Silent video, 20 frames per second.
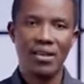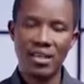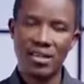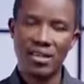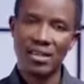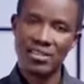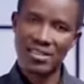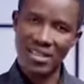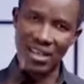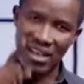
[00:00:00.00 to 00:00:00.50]

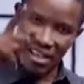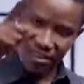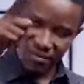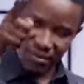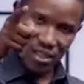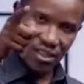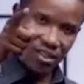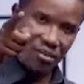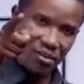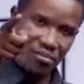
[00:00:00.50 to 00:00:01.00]
that there's a
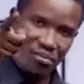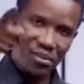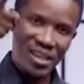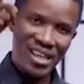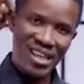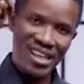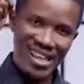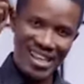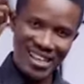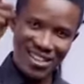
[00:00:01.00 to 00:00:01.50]
lifting up
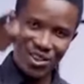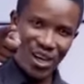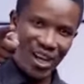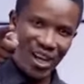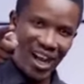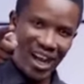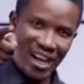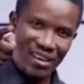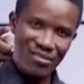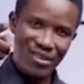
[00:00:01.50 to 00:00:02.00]
in your
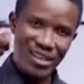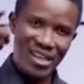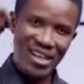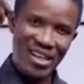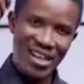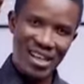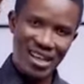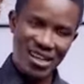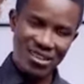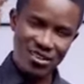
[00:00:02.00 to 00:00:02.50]
life
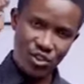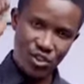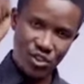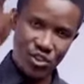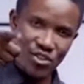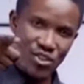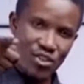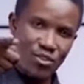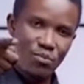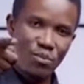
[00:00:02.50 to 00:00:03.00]
in
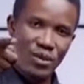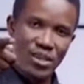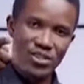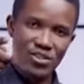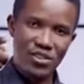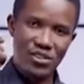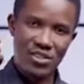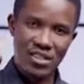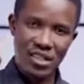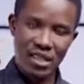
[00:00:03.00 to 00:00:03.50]
Jesus'
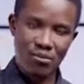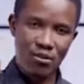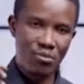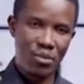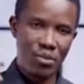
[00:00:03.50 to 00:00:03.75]
precious name.